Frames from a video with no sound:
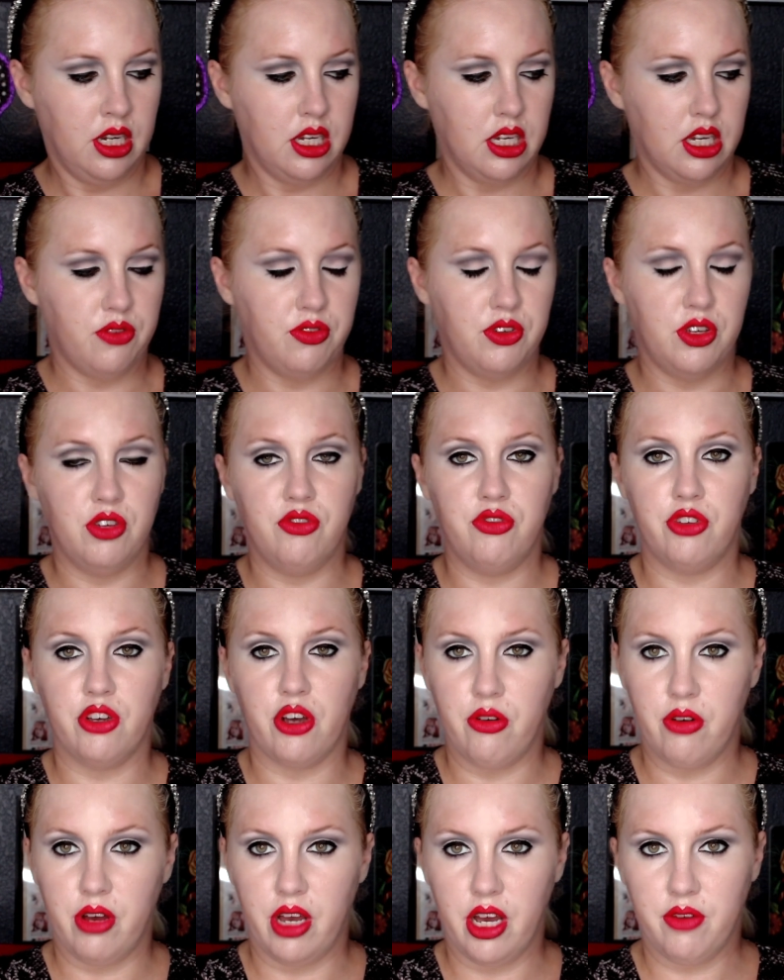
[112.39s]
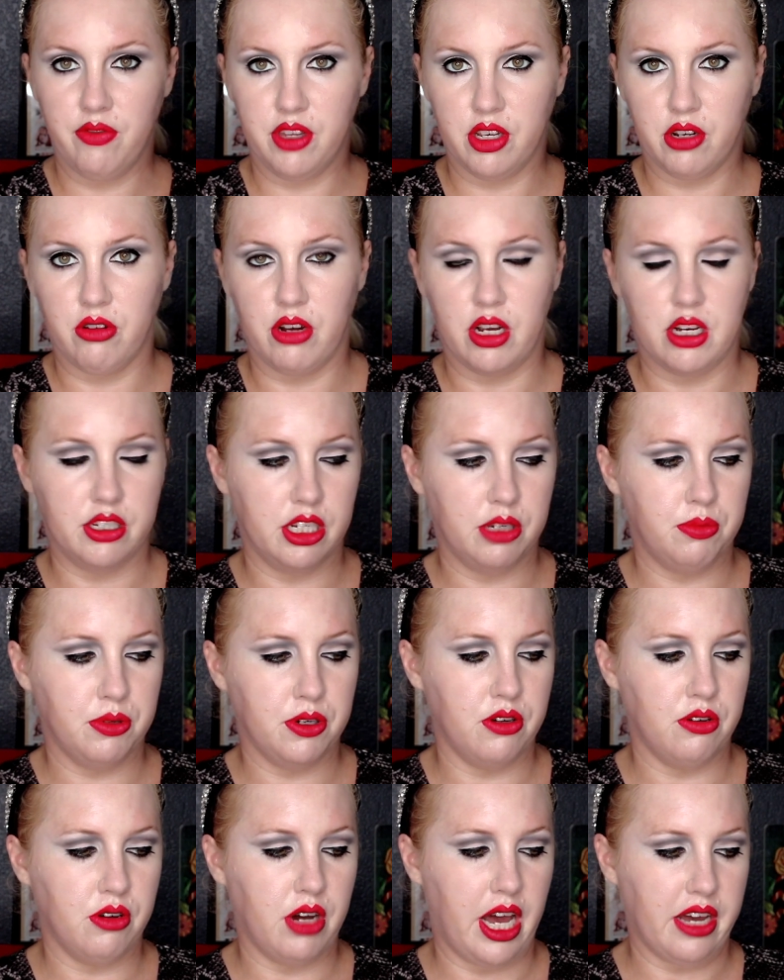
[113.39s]
If you don't have the Grande
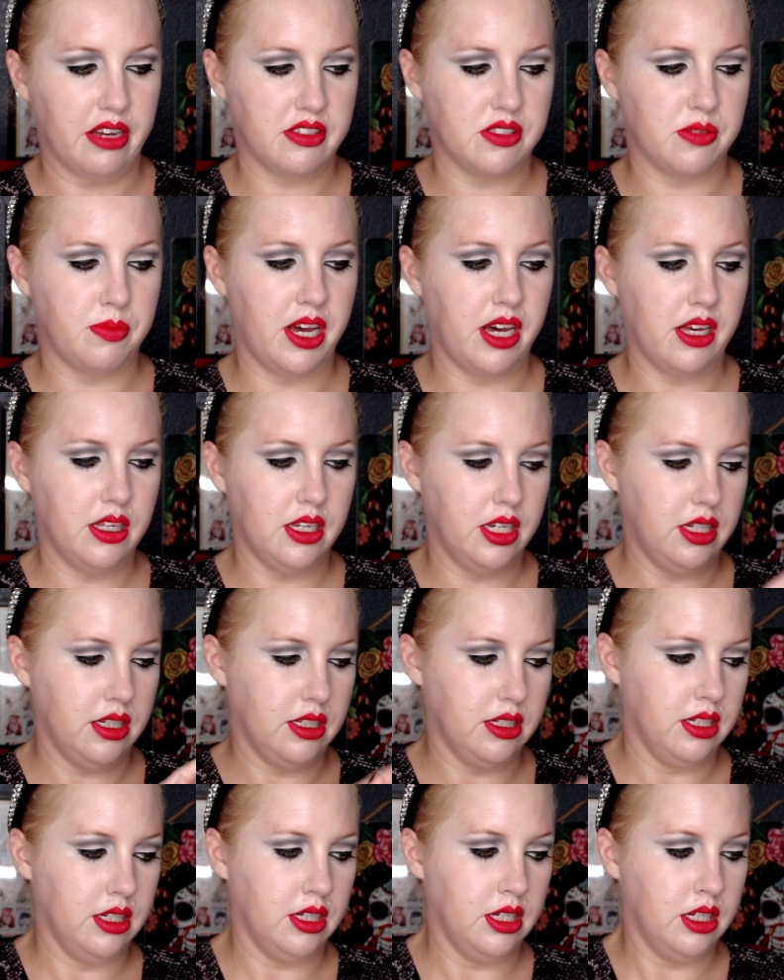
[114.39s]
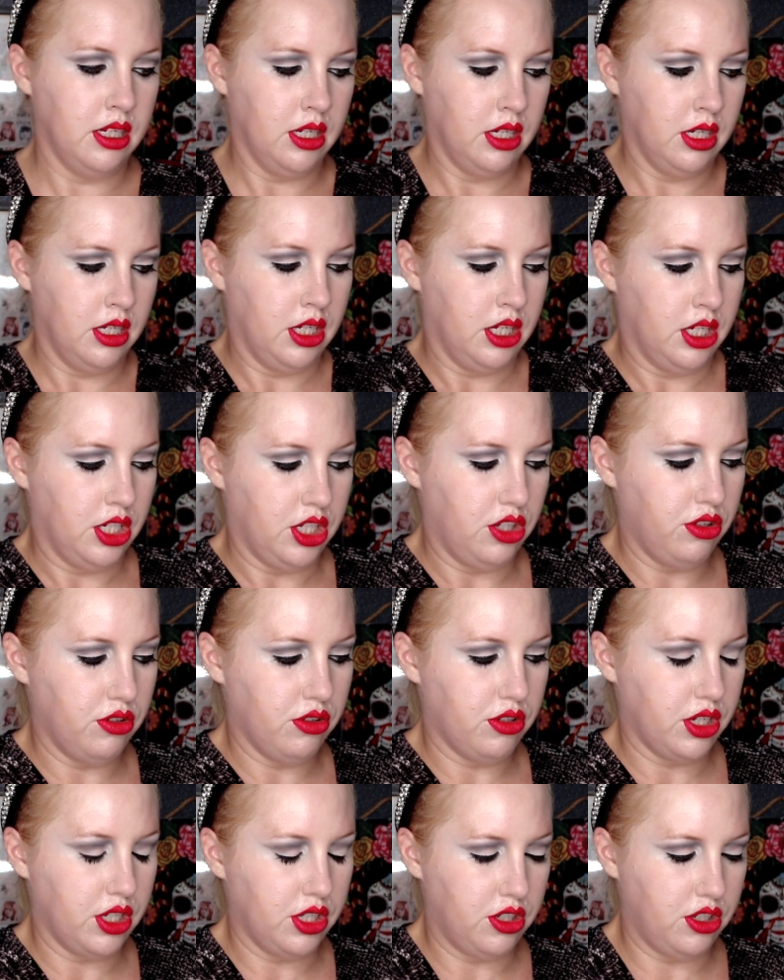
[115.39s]
Pro X palette, you
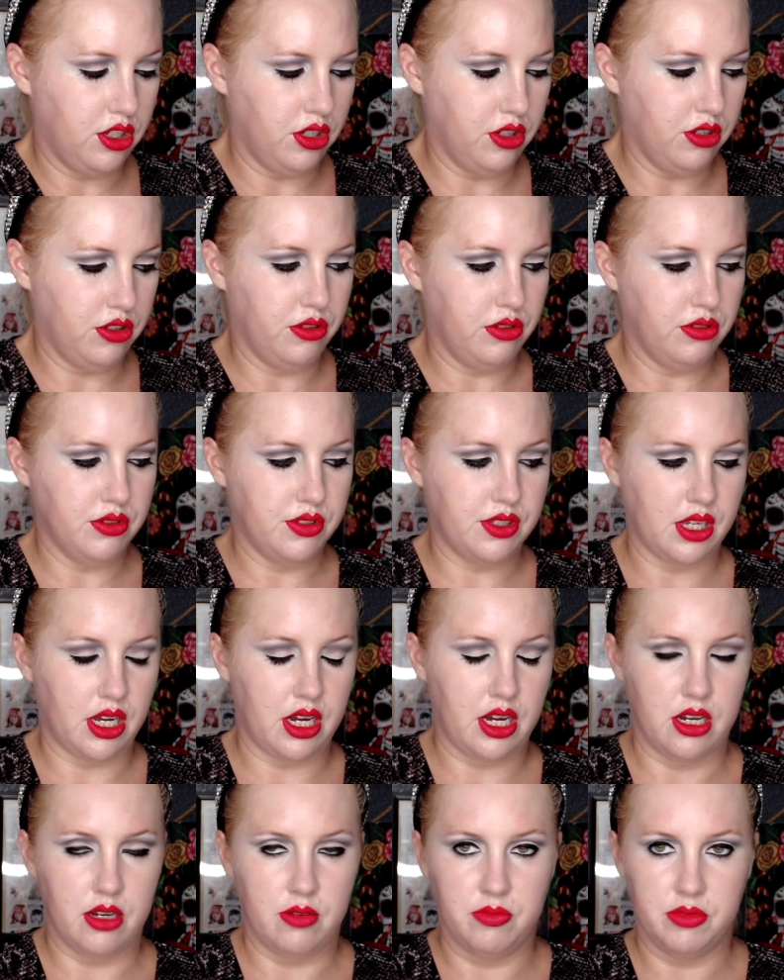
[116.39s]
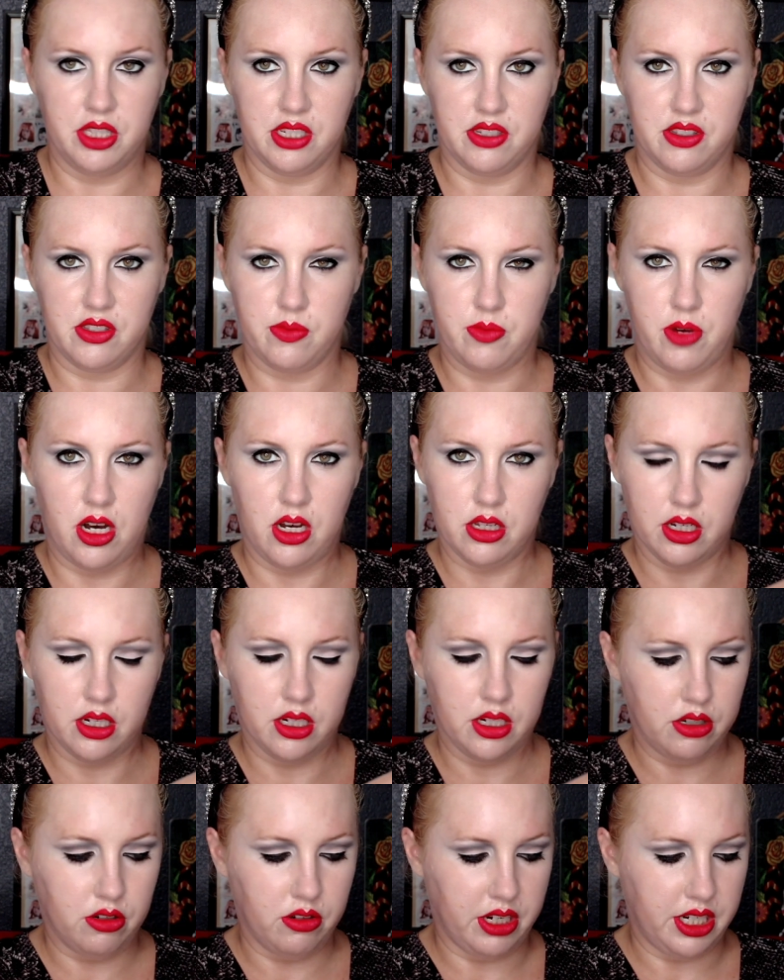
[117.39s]
could use the
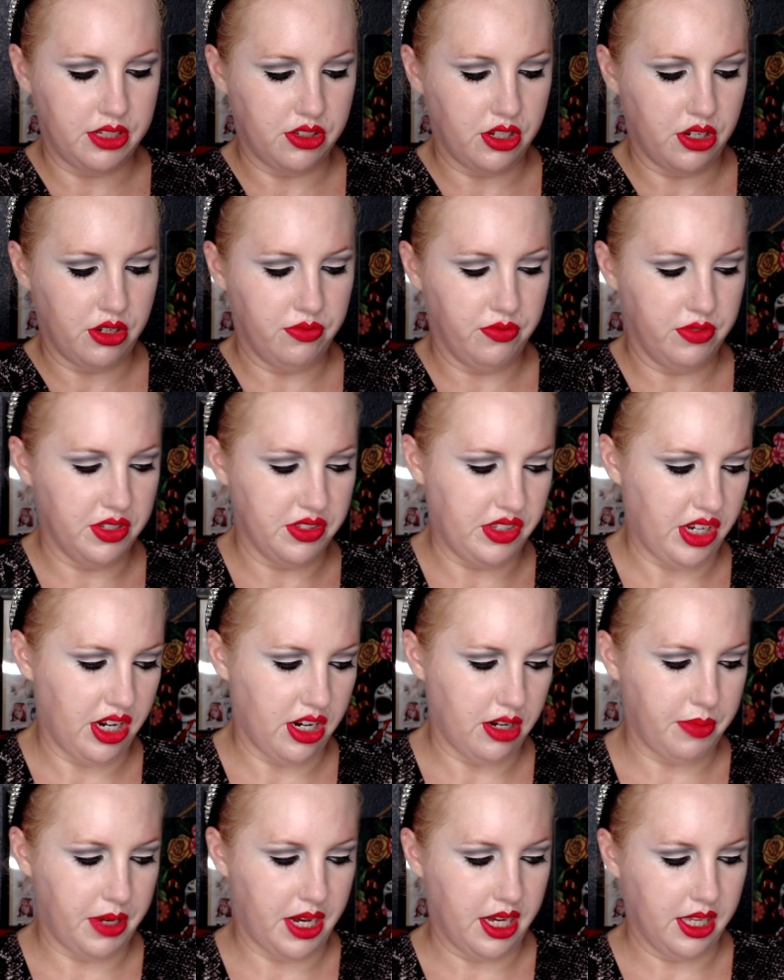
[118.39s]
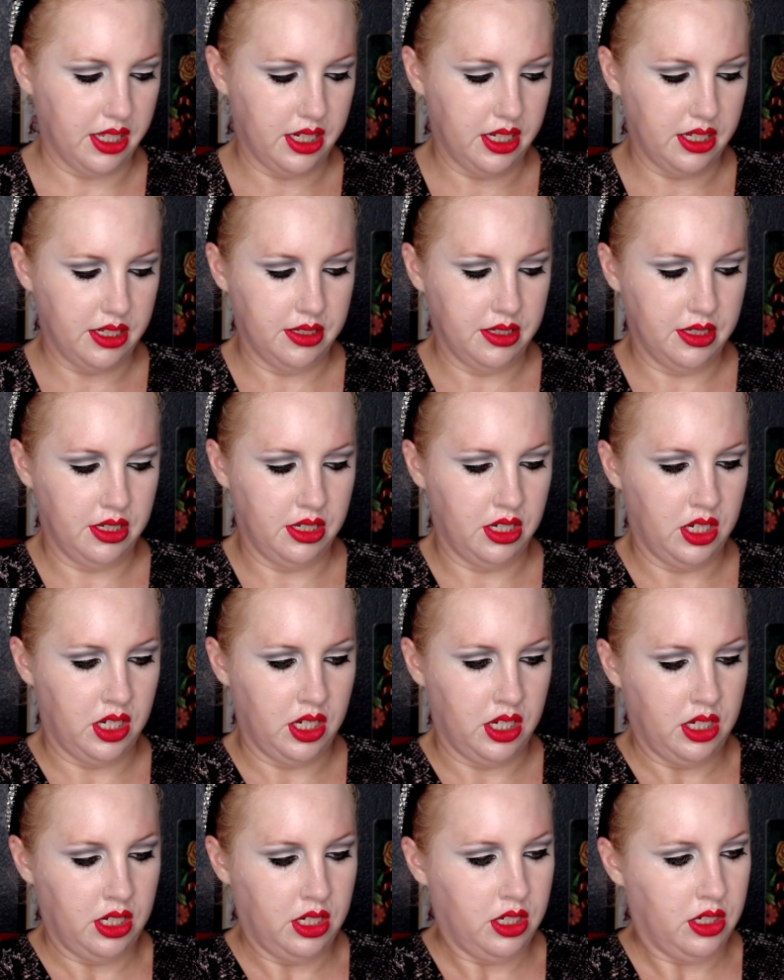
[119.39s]
smaller gray tone Viseart palette,
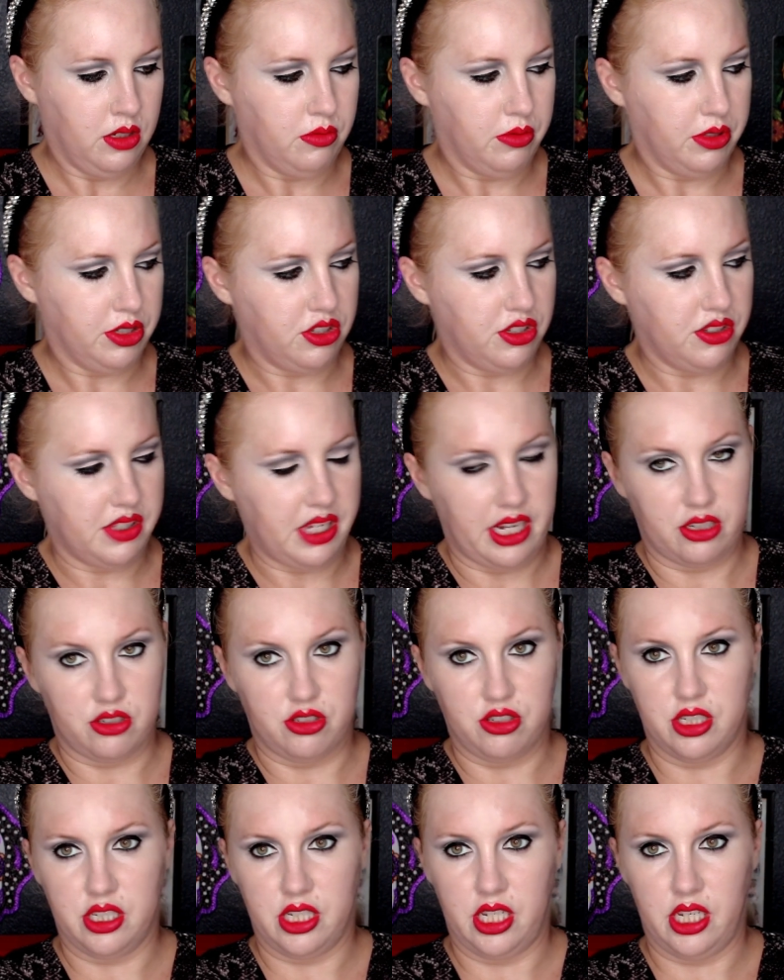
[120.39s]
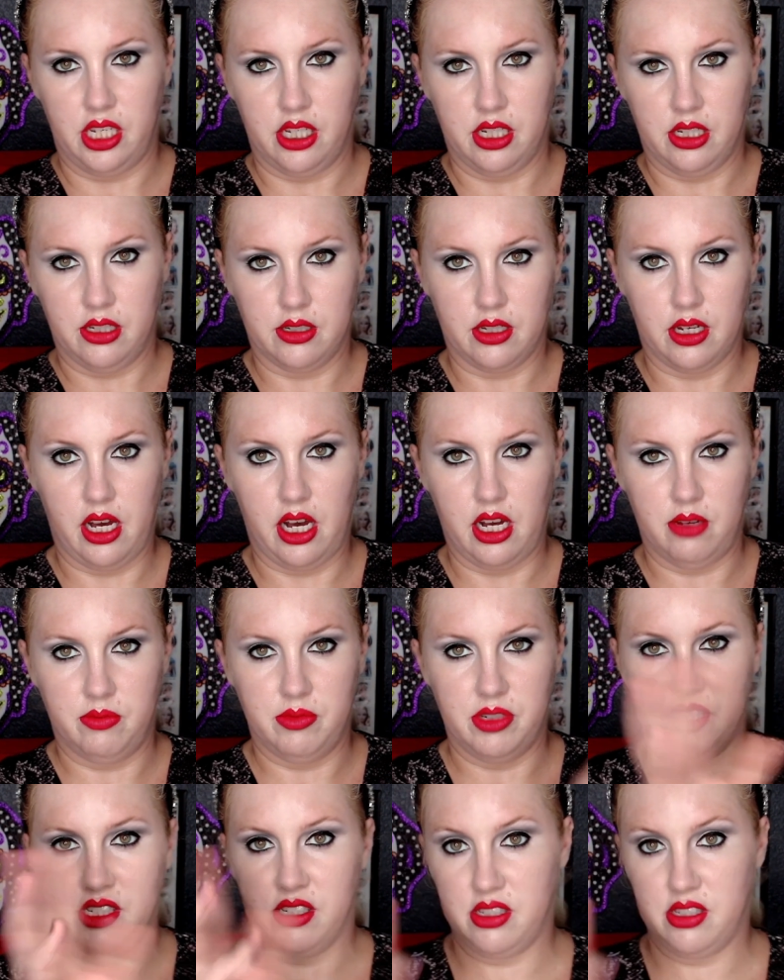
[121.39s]
which is actually, it's a